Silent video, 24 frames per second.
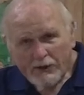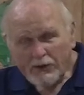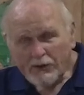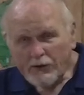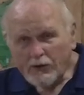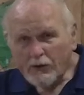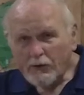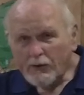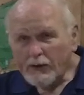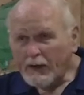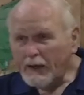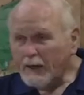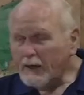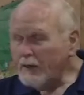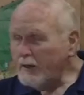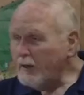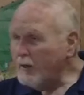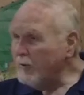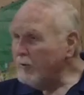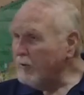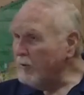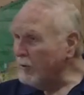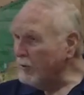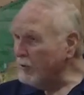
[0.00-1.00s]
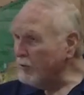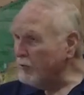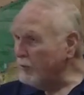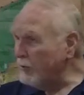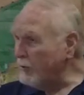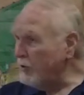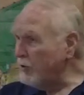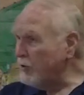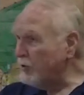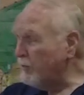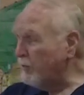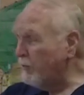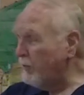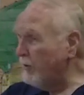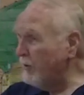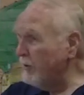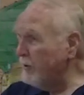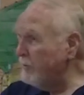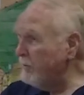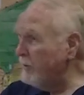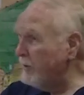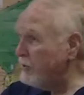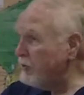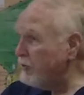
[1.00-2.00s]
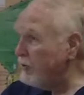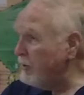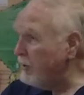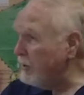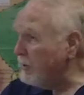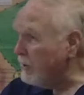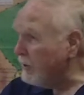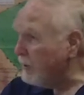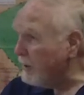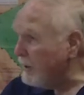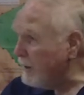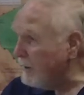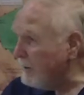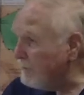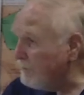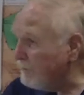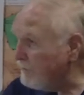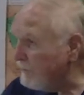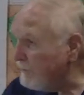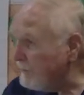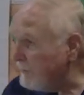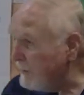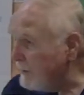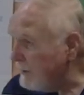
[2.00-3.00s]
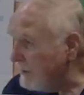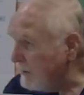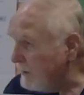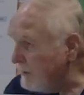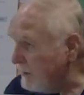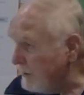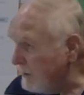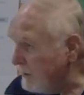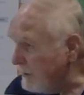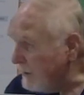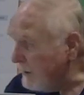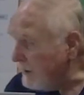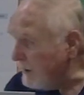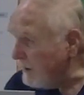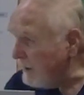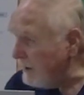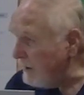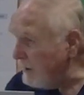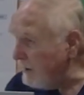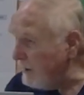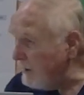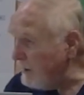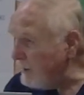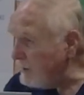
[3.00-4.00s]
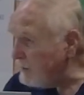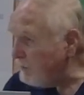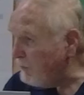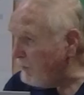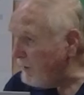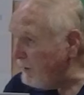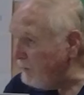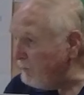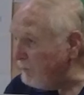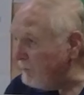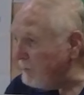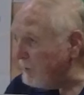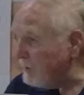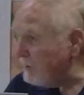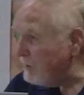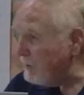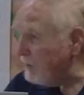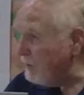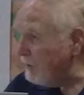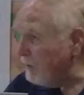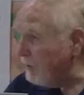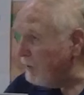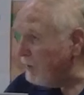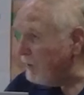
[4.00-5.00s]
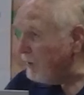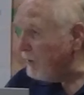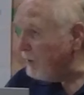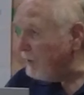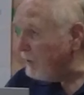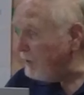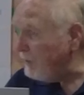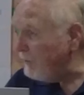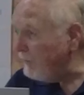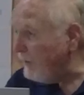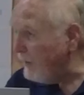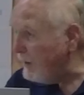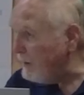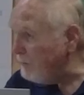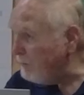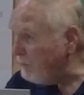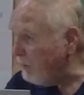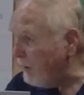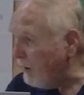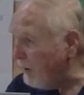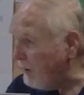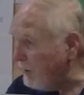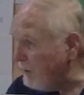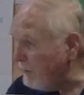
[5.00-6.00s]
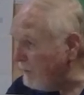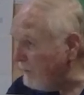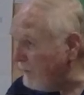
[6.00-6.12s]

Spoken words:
You know, any of those, when you support a missionary and he leads people to the Lord, you've had part